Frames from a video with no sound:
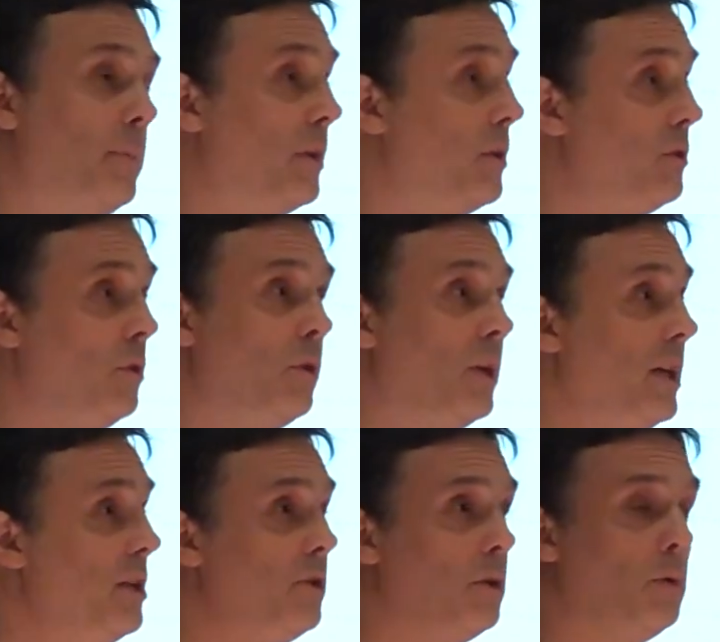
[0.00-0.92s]
because you can
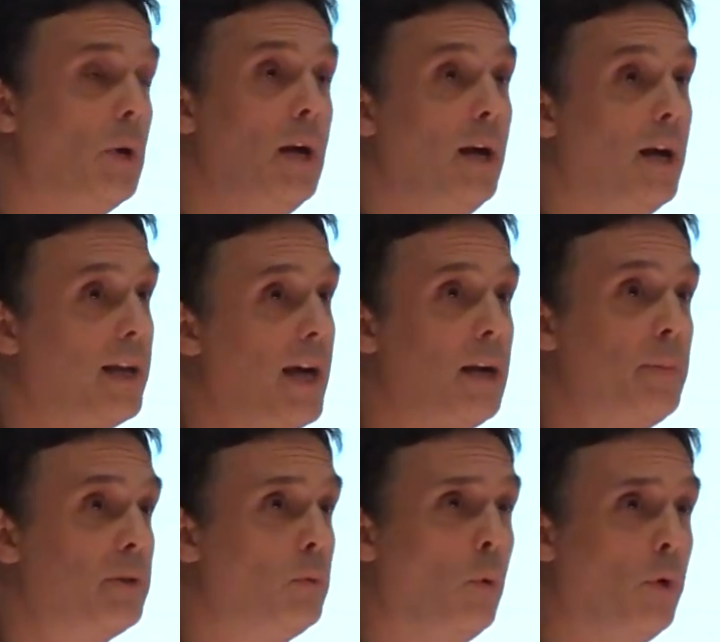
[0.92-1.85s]
issue a
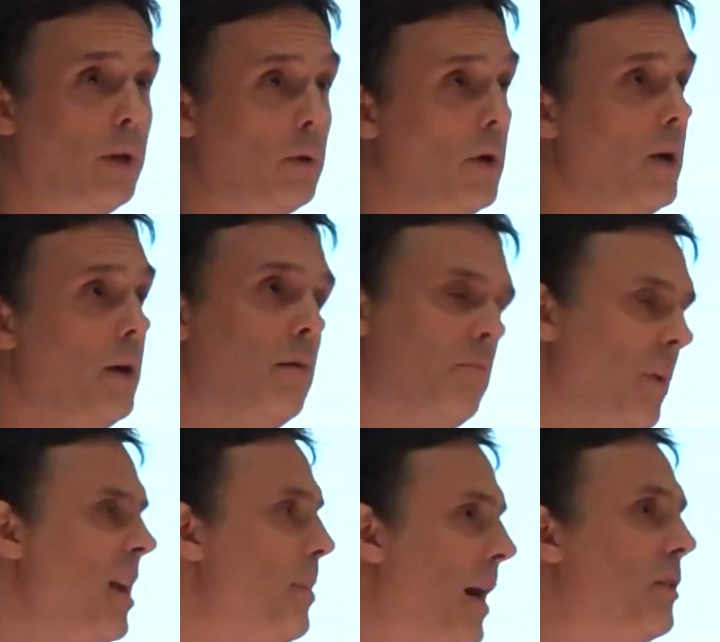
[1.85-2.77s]
cannabis warning
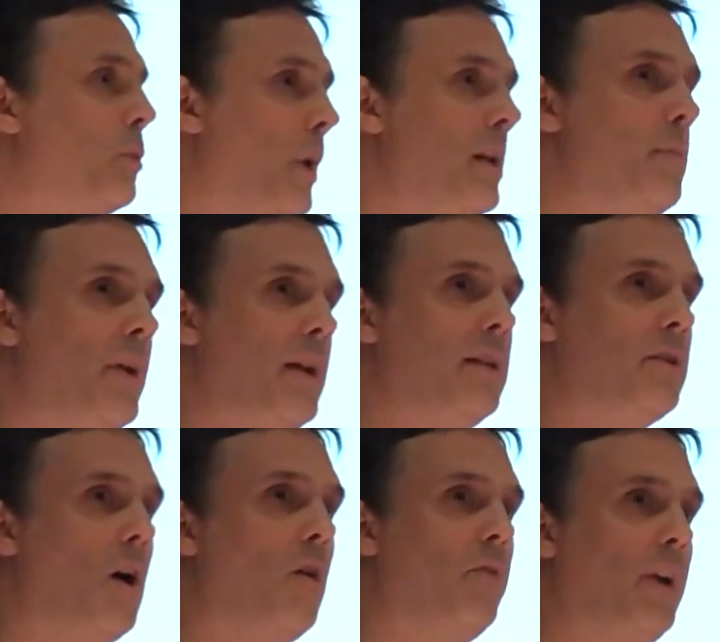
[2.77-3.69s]
in about 20 minutes,
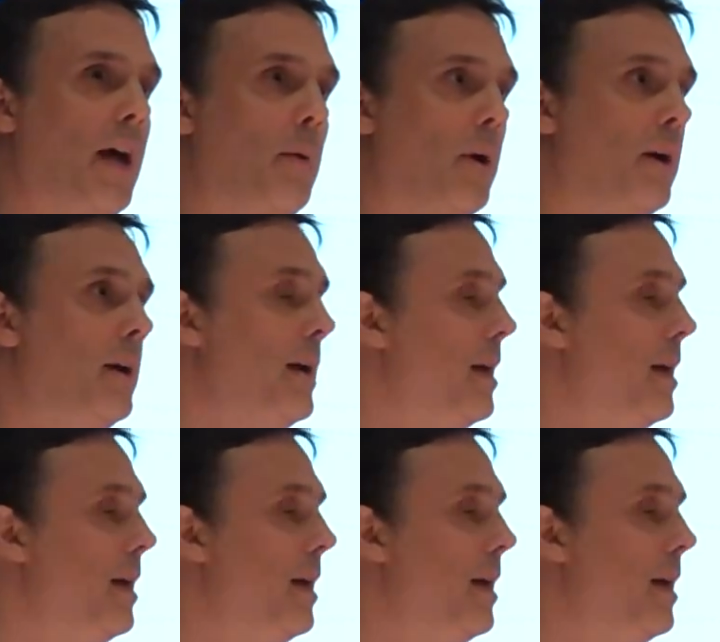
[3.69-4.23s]
half an hour.